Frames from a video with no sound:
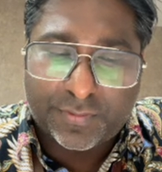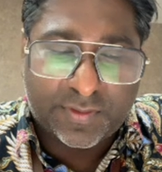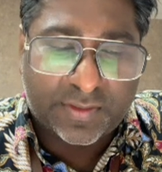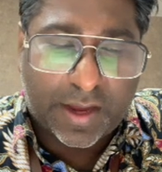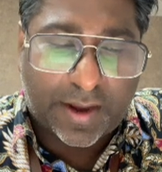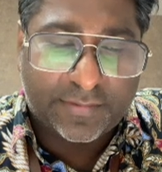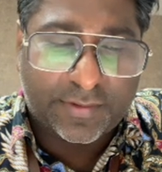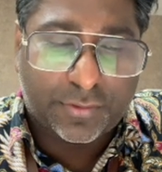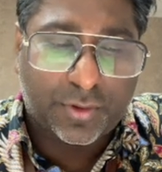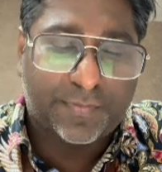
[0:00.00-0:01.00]
in the
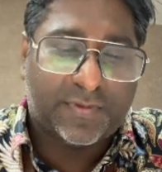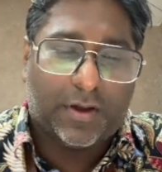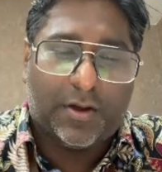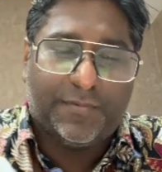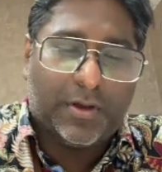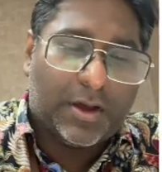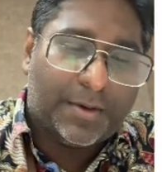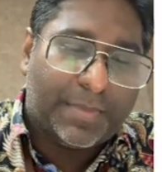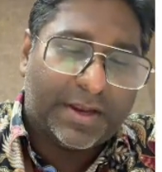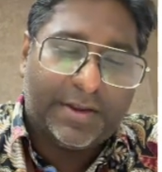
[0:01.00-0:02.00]
isotopes of
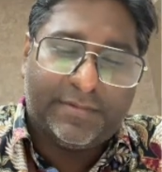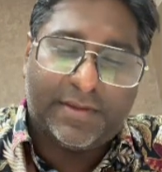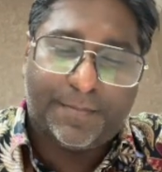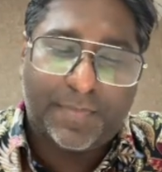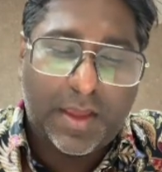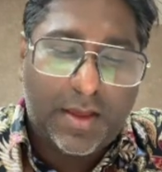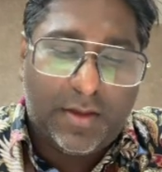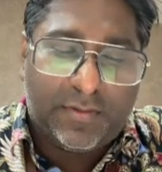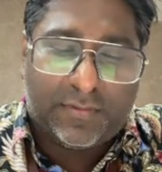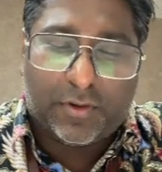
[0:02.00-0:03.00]
magnesium.
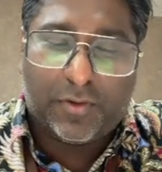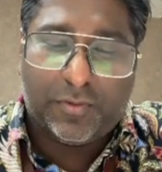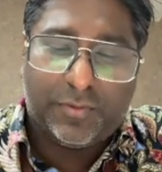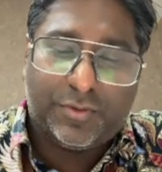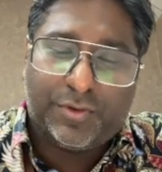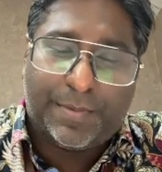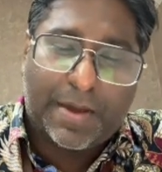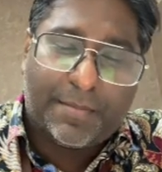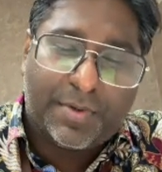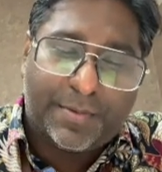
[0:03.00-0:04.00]
So do
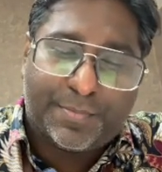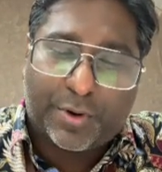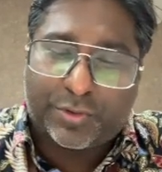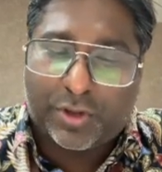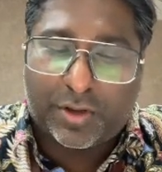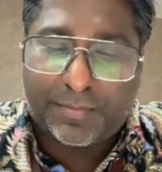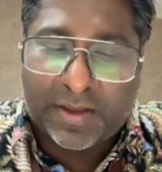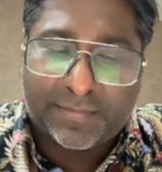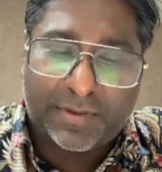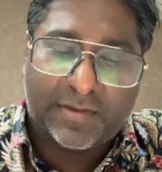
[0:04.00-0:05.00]
remember, proton
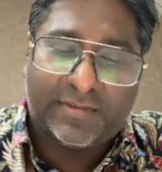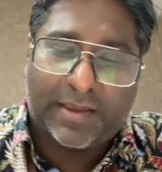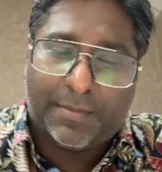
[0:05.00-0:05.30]
must be the same.